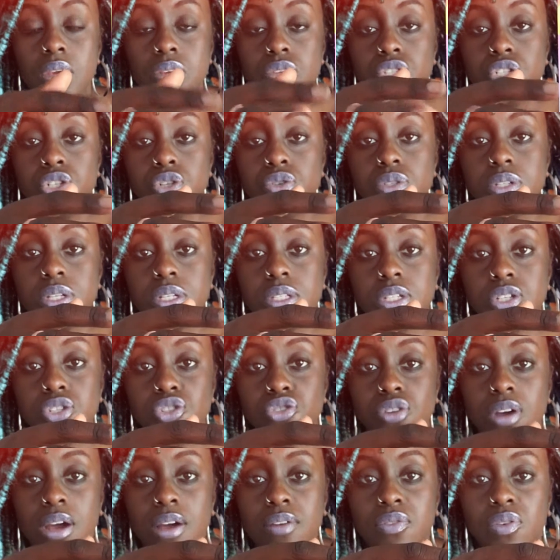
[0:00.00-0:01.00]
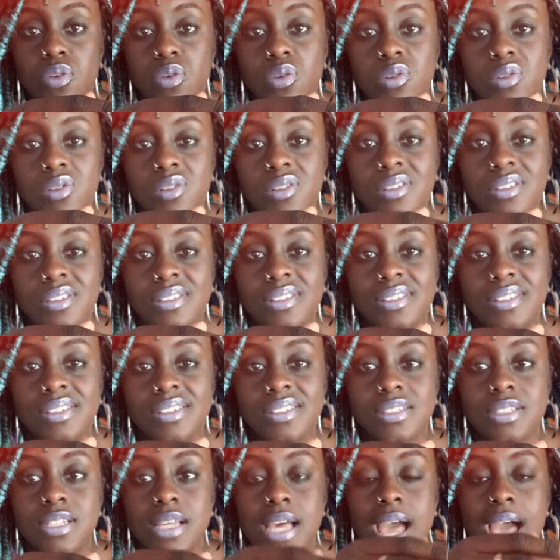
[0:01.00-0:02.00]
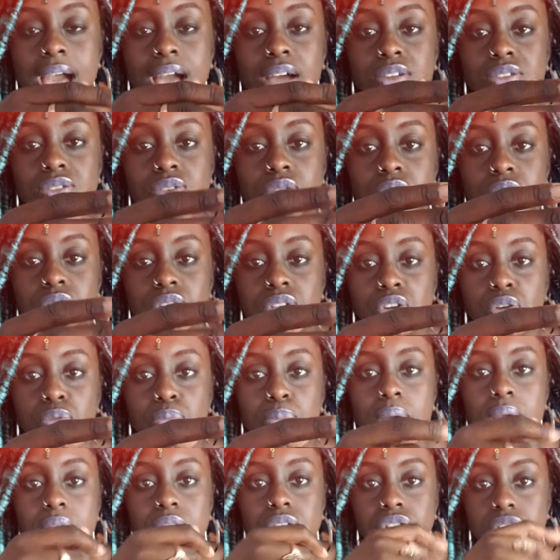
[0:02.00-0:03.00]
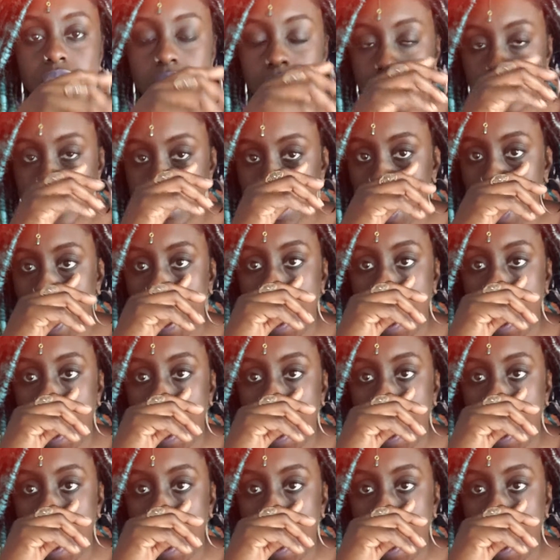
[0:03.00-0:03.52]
choosing to travel, to act on your passions.